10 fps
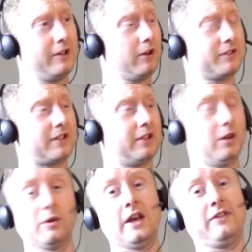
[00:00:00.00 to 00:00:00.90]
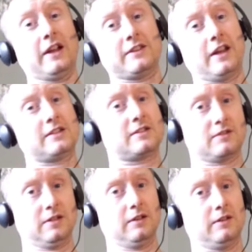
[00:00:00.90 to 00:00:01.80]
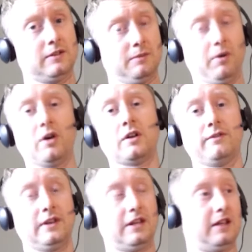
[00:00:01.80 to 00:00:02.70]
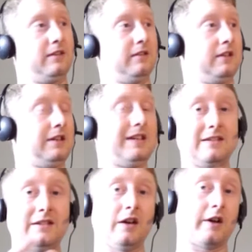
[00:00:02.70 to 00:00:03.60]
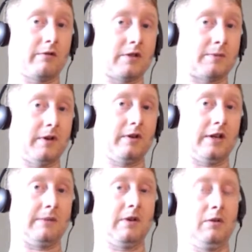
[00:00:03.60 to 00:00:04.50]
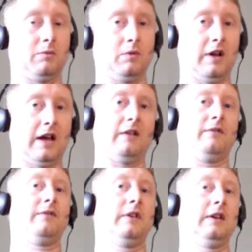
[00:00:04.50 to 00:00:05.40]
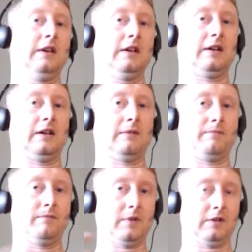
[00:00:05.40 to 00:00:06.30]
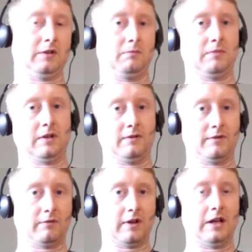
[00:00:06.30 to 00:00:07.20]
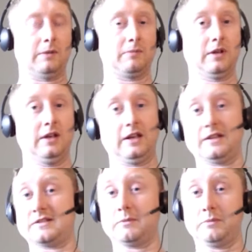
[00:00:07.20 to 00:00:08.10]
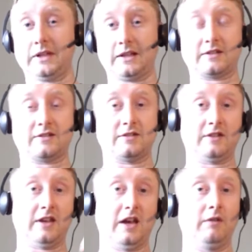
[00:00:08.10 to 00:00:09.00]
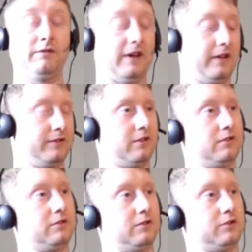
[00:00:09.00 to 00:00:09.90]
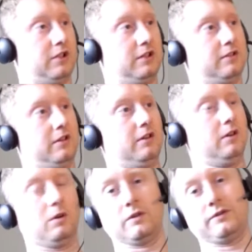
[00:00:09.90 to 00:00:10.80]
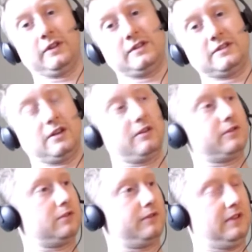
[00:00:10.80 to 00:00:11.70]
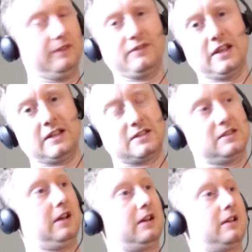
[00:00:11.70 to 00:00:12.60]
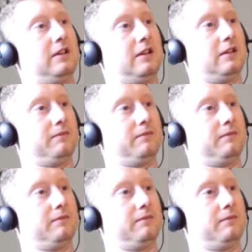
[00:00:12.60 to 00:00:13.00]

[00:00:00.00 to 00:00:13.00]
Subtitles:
and you're all set to go. That's the bulk of it. And in the autoresponder email, we'll have a little bit of a write-up and some links to the help files that are associated to Orphalese Tarot. So if you get stuck,